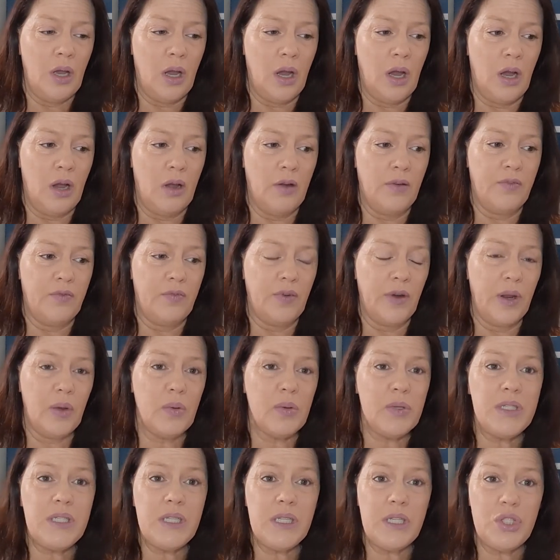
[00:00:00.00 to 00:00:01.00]
uh,
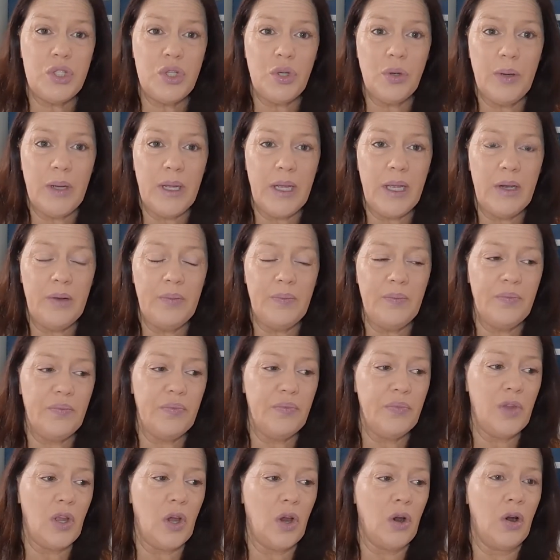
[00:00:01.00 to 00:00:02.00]
frequency to it.
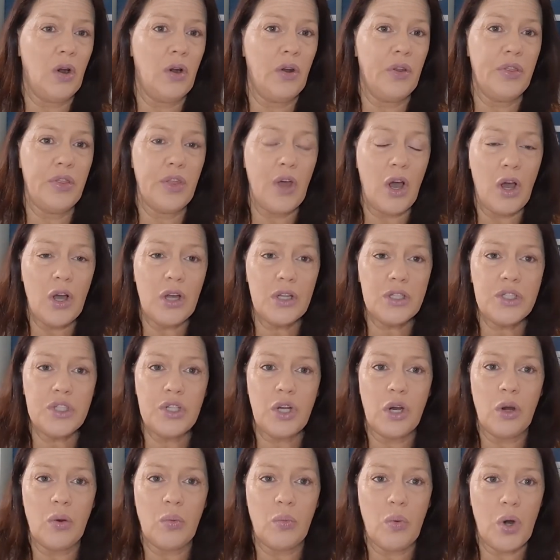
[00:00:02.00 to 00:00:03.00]
Our thoughts,
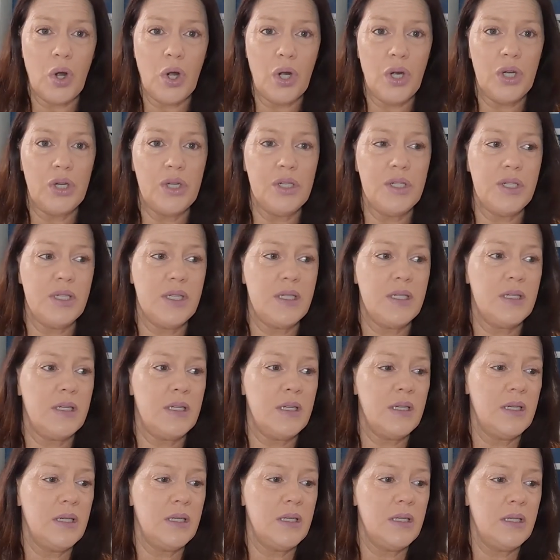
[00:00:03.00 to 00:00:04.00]
our words,
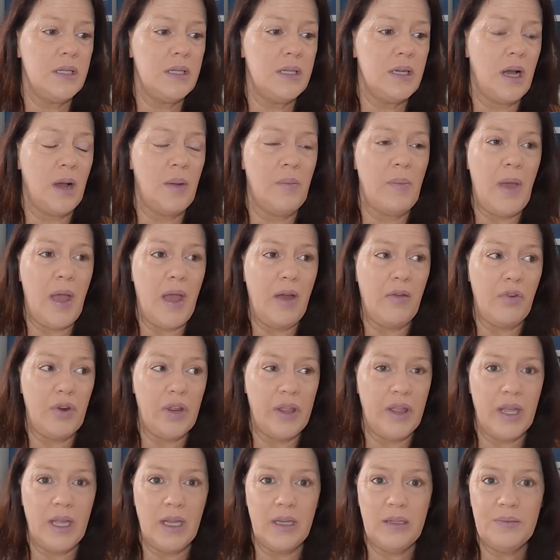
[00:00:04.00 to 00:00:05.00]
um,
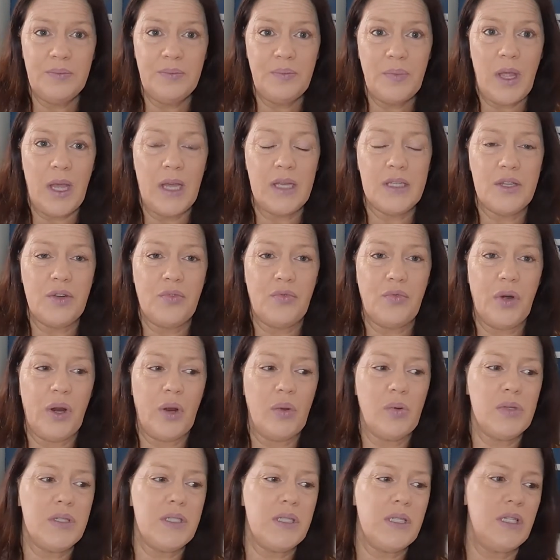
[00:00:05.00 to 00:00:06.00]
everything has a
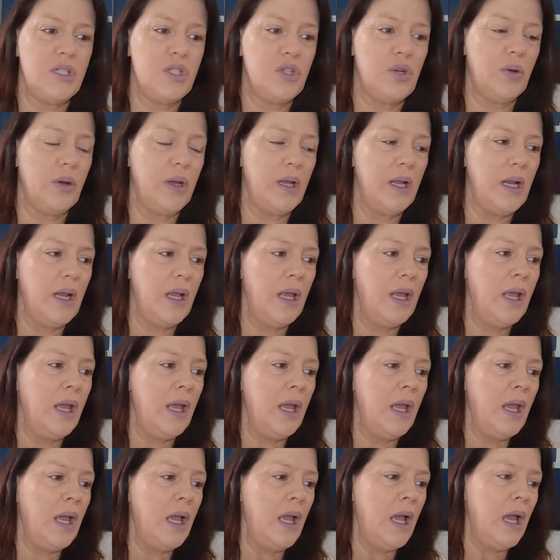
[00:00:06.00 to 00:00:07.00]
frequency to it.
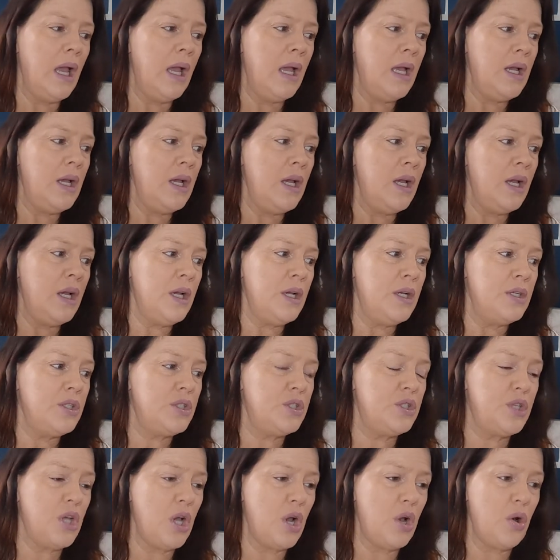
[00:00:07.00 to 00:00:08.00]

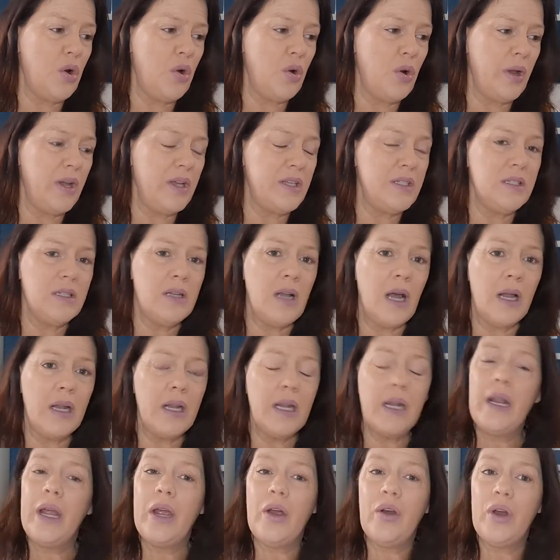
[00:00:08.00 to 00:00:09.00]
So it's not
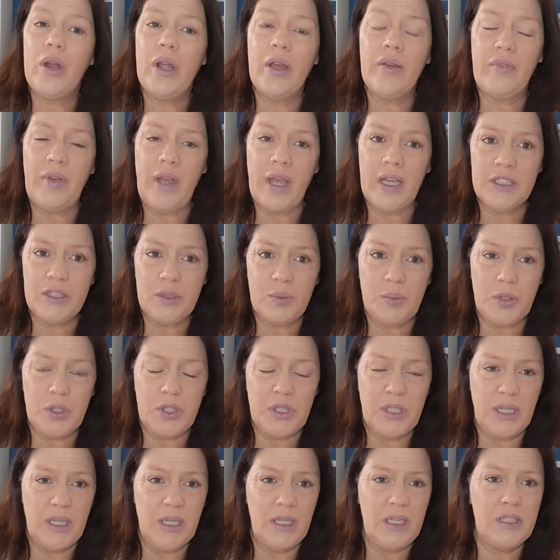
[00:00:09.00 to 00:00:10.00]
an area of
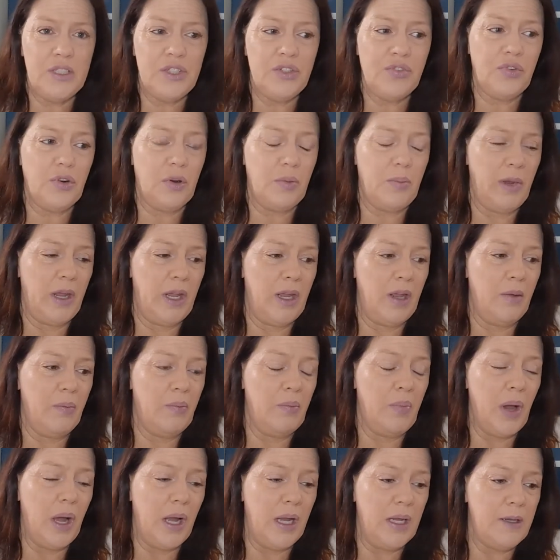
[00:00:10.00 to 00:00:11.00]
expertise for me,
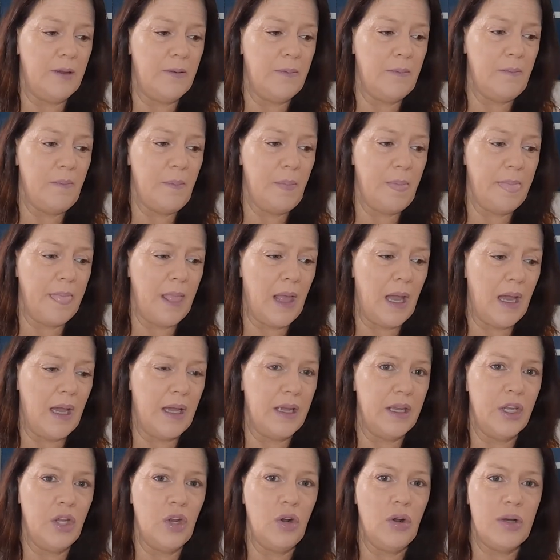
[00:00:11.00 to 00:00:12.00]
but,
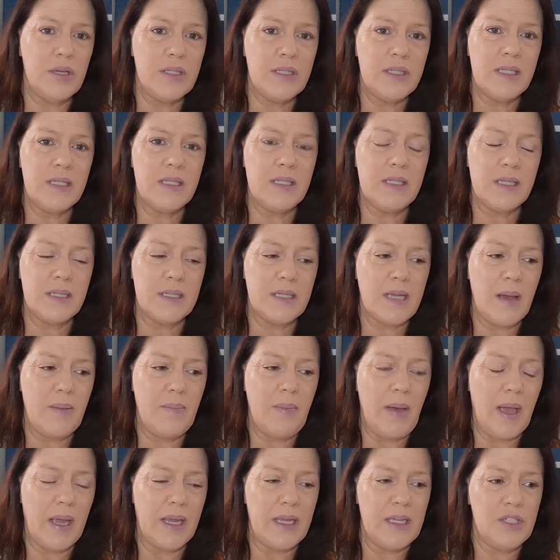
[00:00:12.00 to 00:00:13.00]
you know, as this has come
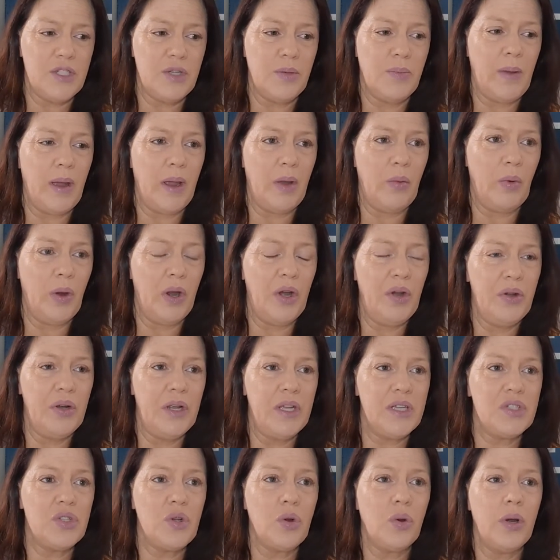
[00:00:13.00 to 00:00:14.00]
back into my
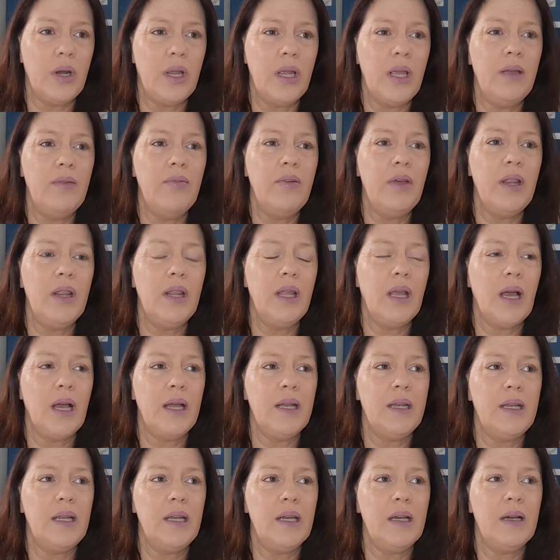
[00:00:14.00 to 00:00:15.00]
awareness, or even the
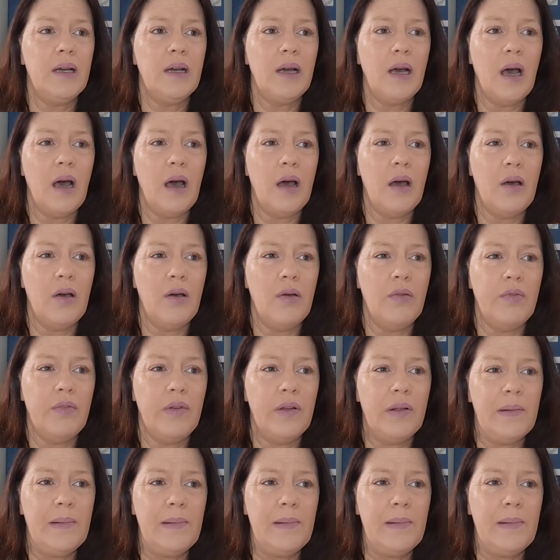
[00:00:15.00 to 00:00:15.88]
idea of